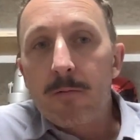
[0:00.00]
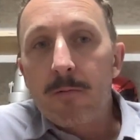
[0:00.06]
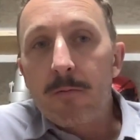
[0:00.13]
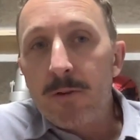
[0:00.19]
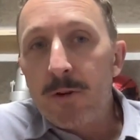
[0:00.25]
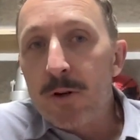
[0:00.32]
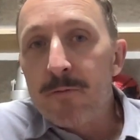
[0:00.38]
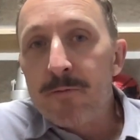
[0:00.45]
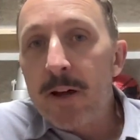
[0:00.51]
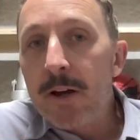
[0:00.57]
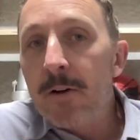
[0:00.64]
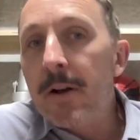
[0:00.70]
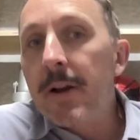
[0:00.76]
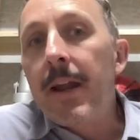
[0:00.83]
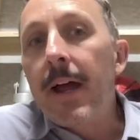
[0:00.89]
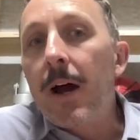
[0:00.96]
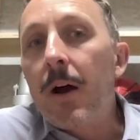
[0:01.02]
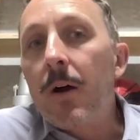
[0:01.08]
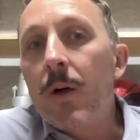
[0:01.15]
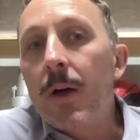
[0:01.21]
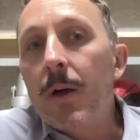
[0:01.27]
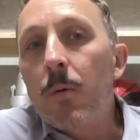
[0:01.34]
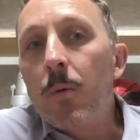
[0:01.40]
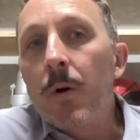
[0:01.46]
you're a veteran now.
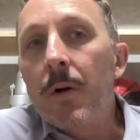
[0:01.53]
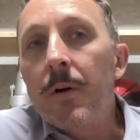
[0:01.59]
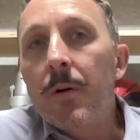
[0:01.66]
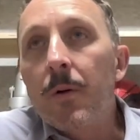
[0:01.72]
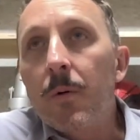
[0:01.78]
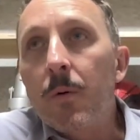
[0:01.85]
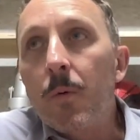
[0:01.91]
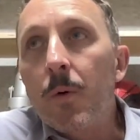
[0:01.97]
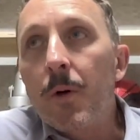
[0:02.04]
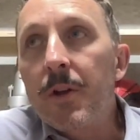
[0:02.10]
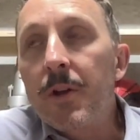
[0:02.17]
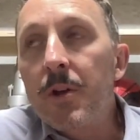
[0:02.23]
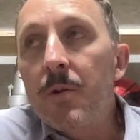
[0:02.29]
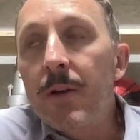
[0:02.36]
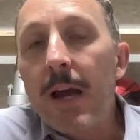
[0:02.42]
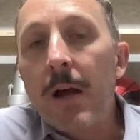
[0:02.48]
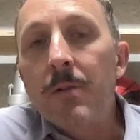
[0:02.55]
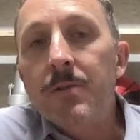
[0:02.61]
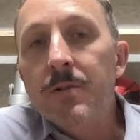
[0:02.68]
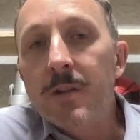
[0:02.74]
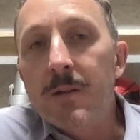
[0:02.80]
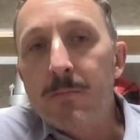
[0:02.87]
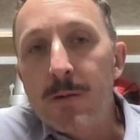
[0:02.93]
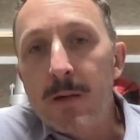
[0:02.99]
Like what are what are you
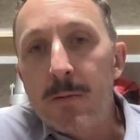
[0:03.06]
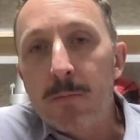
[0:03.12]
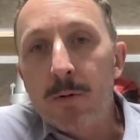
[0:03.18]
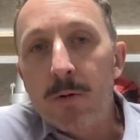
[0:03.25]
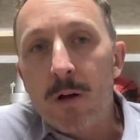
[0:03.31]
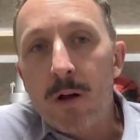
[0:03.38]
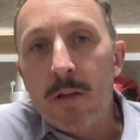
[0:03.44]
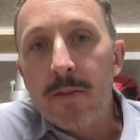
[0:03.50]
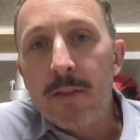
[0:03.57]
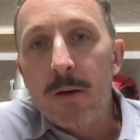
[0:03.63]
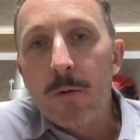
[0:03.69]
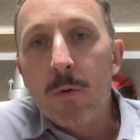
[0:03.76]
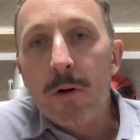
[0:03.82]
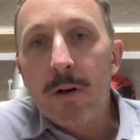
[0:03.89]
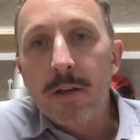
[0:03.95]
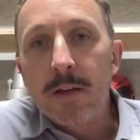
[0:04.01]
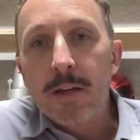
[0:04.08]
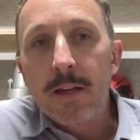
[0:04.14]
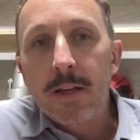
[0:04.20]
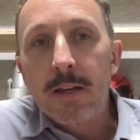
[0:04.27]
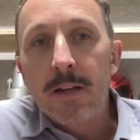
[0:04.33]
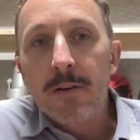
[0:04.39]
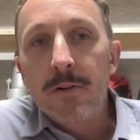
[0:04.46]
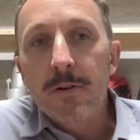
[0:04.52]
counseling people on that want to get
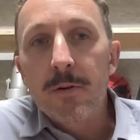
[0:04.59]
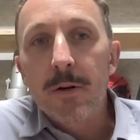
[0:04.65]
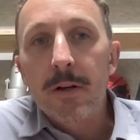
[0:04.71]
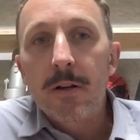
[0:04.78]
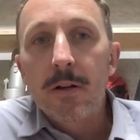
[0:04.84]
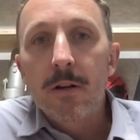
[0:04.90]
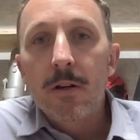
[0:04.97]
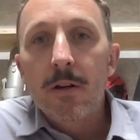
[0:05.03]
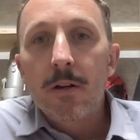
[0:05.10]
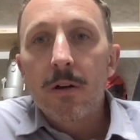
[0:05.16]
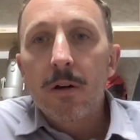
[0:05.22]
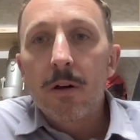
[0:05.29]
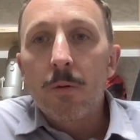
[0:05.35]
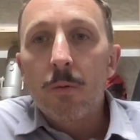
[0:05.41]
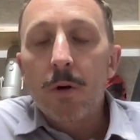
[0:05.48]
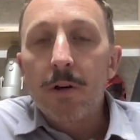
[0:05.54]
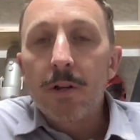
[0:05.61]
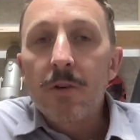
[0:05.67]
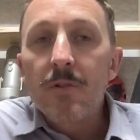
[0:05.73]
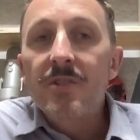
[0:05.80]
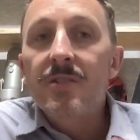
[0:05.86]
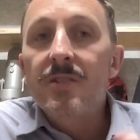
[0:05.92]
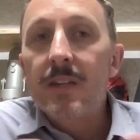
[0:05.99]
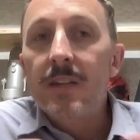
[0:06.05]
into it? What are you
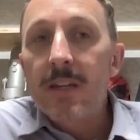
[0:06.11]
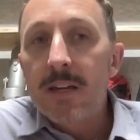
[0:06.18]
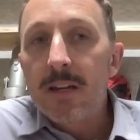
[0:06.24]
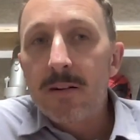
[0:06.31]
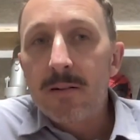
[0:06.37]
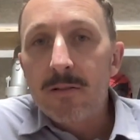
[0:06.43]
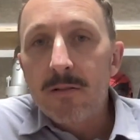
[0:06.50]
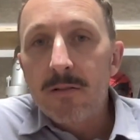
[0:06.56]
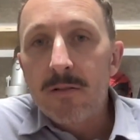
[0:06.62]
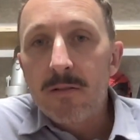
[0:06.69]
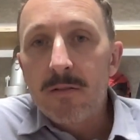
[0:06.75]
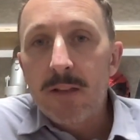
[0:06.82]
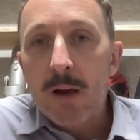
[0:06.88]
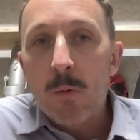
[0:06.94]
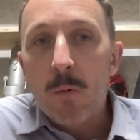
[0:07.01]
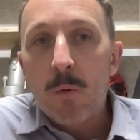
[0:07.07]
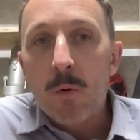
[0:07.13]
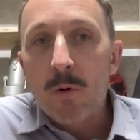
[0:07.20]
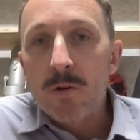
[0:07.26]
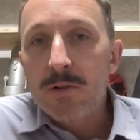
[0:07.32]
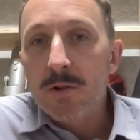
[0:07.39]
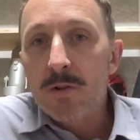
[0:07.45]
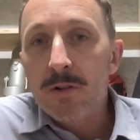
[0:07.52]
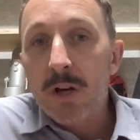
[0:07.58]
seeing that
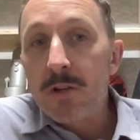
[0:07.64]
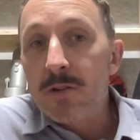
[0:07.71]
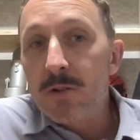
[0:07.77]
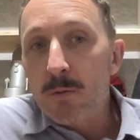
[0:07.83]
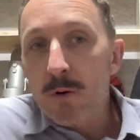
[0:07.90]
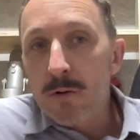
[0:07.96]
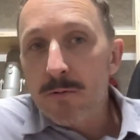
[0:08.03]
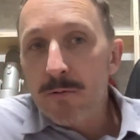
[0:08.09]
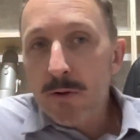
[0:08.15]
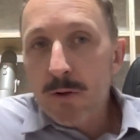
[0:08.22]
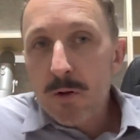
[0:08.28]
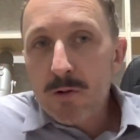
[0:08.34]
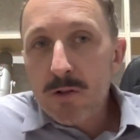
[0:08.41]
works or doesn't work for those